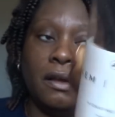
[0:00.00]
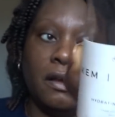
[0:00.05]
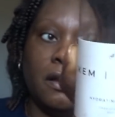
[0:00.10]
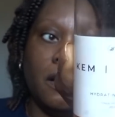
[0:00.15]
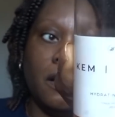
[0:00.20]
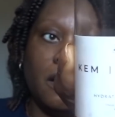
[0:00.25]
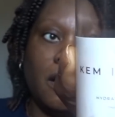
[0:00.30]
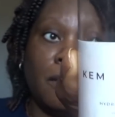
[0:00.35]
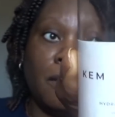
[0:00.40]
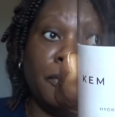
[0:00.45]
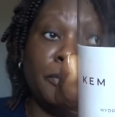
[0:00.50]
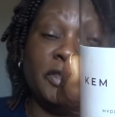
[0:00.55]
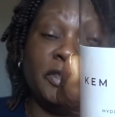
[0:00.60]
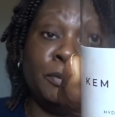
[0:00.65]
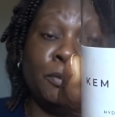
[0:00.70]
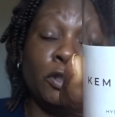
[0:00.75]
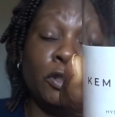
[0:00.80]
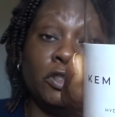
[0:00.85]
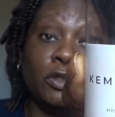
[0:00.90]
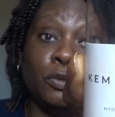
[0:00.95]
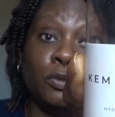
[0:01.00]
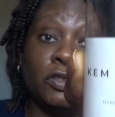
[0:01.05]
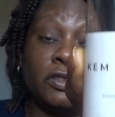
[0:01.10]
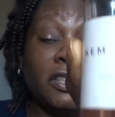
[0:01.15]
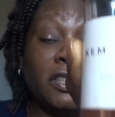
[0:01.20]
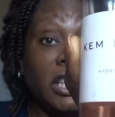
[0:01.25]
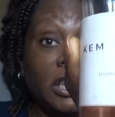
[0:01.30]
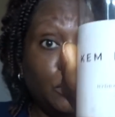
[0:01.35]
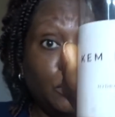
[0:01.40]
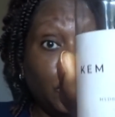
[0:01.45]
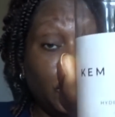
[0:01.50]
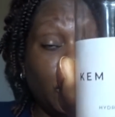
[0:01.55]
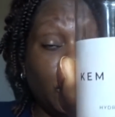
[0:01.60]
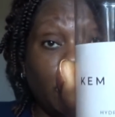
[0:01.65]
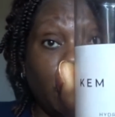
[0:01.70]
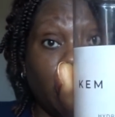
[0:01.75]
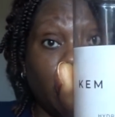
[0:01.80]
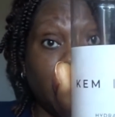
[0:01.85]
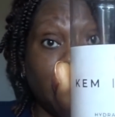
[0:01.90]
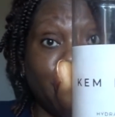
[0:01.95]
I can't remember which box it was. I think it was a
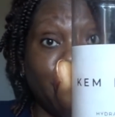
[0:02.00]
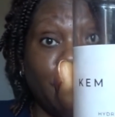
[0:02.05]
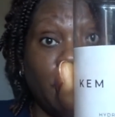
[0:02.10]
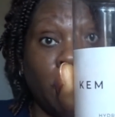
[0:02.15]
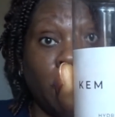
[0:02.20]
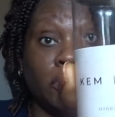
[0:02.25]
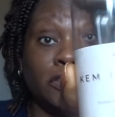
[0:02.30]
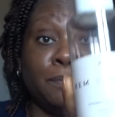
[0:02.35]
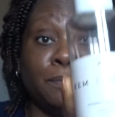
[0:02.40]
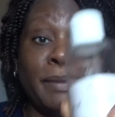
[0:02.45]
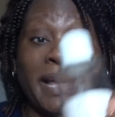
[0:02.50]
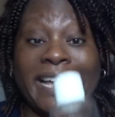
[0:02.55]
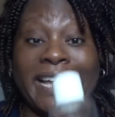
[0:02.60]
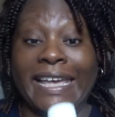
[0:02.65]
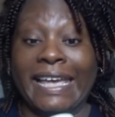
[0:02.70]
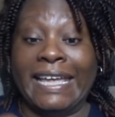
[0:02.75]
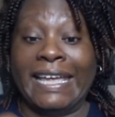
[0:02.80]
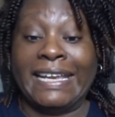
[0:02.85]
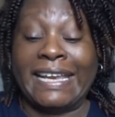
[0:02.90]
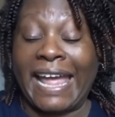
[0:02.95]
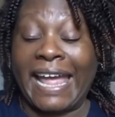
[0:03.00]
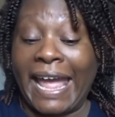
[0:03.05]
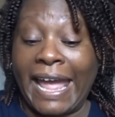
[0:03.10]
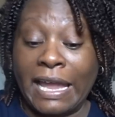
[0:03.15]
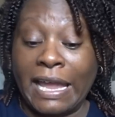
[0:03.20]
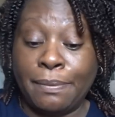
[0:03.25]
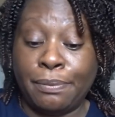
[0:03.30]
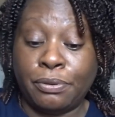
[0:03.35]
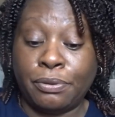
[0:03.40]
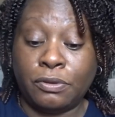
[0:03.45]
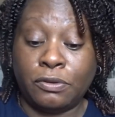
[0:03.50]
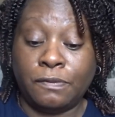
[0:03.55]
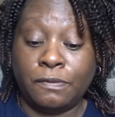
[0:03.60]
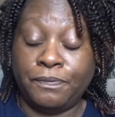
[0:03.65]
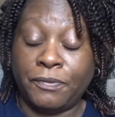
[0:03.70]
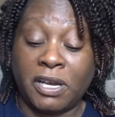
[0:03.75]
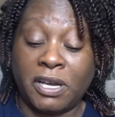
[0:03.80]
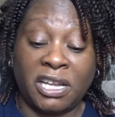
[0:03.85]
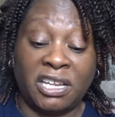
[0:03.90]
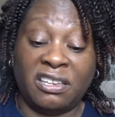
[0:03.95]
COS box back in April.
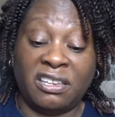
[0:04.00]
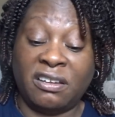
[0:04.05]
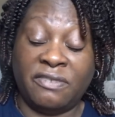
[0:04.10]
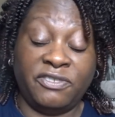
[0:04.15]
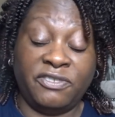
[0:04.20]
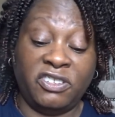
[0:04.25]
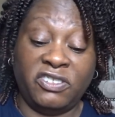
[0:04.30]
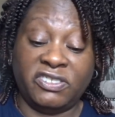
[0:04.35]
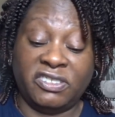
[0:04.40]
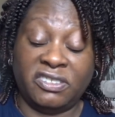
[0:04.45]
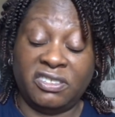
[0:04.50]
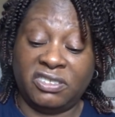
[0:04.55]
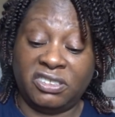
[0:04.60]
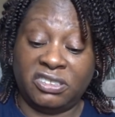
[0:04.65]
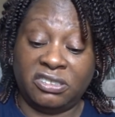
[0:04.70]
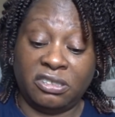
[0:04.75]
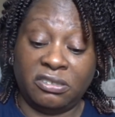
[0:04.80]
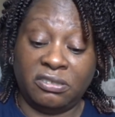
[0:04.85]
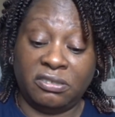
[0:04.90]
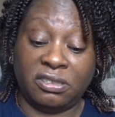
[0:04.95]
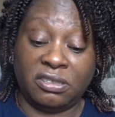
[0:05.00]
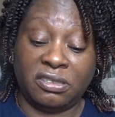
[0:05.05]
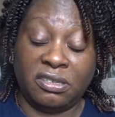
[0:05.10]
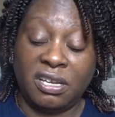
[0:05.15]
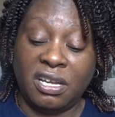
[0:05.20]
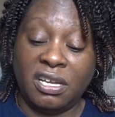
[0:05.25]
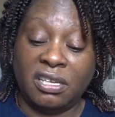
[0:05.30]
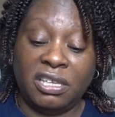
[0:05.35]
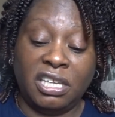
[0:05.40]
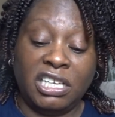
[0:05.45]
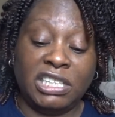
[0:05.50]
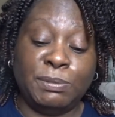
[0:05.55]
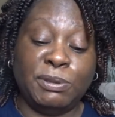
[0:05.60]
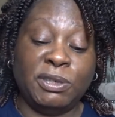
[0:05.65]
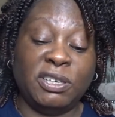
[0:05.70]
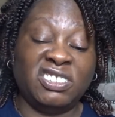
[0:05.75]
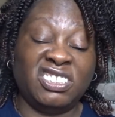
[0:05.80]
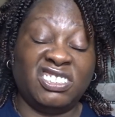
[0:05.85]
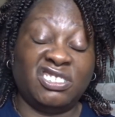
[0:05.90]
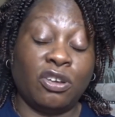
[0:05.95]
I love using this toner. I think it's
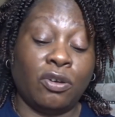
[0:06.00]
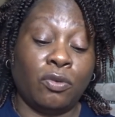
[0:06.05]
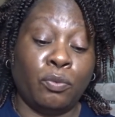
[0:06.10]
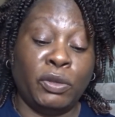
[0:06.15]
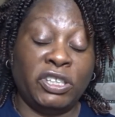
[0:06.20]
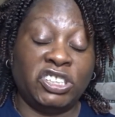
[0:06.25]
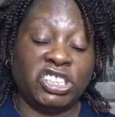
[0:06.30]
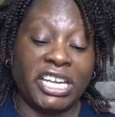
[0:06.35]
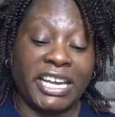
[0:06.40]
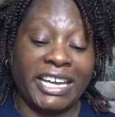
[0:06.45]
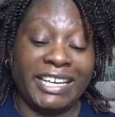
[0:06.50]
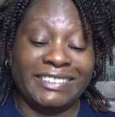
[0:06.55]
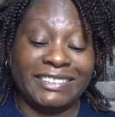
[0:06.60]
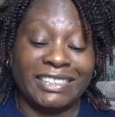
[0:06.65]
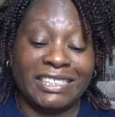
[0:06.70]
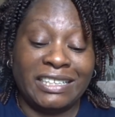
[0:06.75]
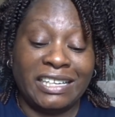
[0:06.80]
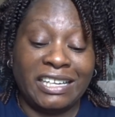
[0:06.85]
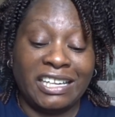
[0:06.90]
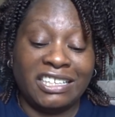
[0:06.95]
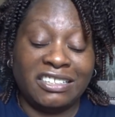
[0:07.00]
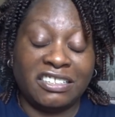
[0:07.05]
because it's got witch hazel in it.